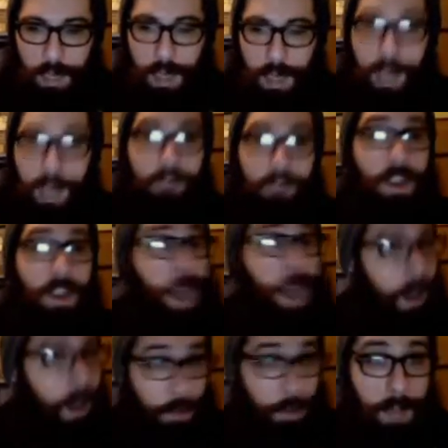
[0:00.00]
have
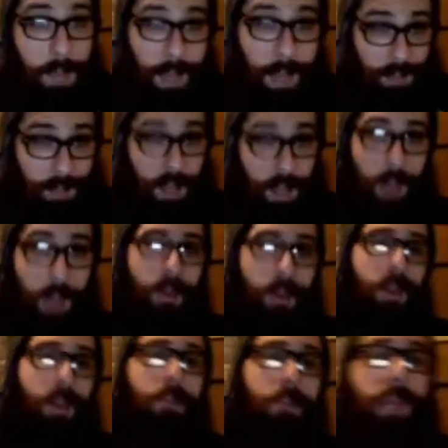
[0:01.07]
not unpacked yet,
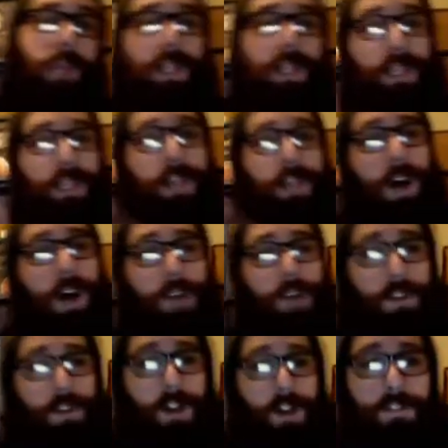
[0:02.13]
mainly off
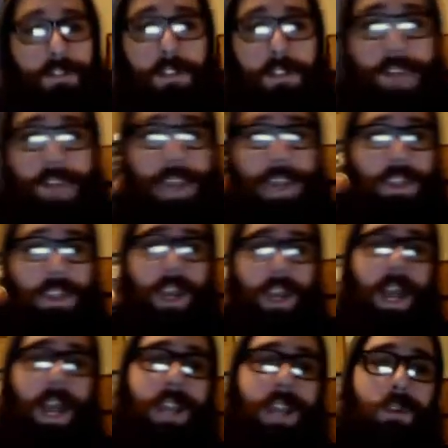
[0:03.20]
of the fact that
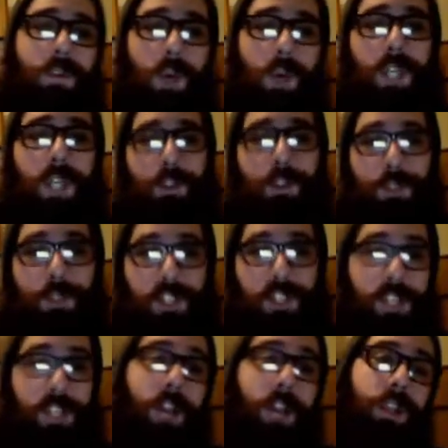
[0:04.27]
I didn't want to
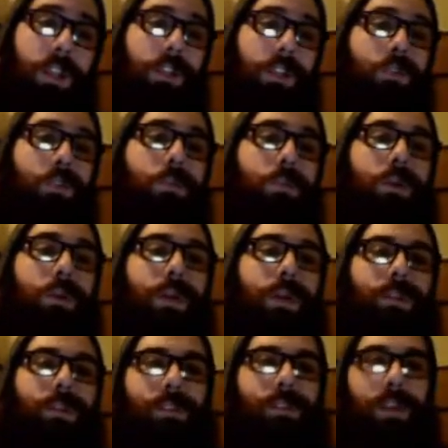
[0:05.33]
settle into a
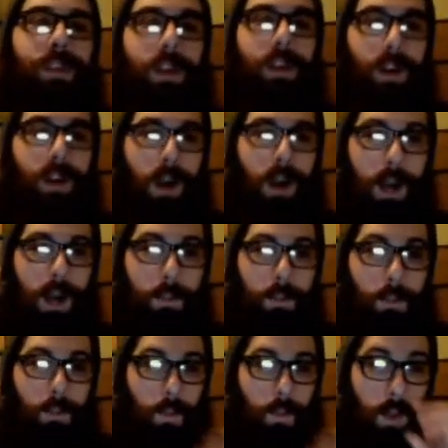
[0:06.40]
place
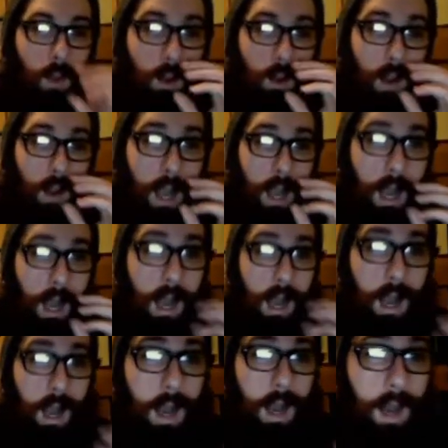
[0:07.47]
where
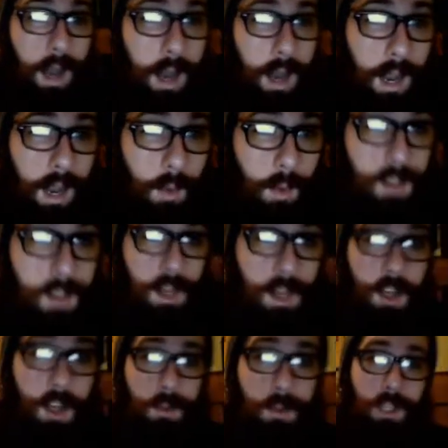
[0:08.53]
I wasn't
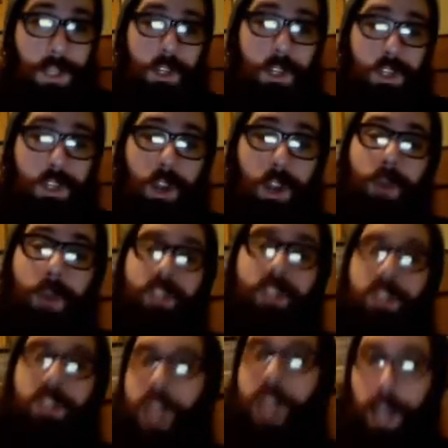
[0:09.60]
100% sure I was
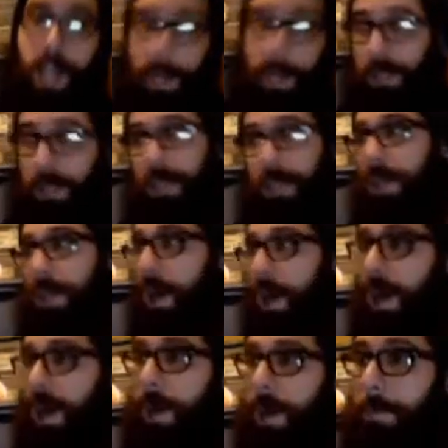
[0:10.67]
staying.
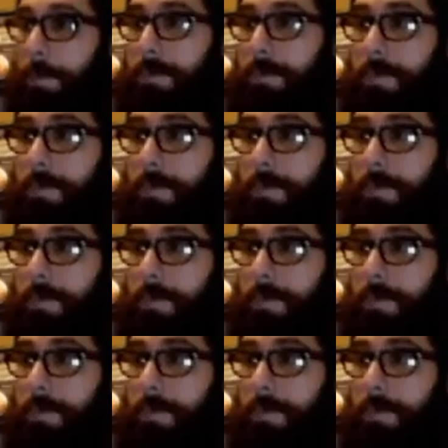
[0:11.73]
My